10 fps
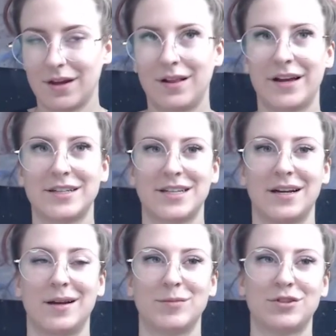Like I said,
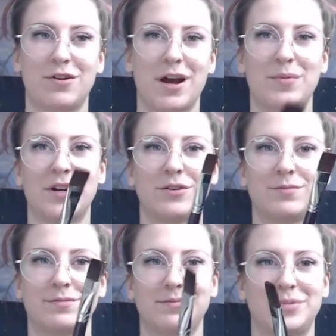I'm just grabbing a
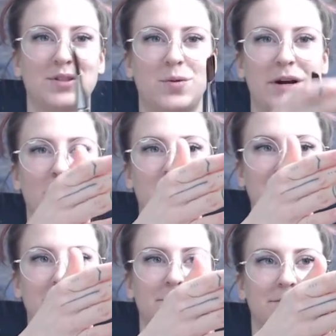square one.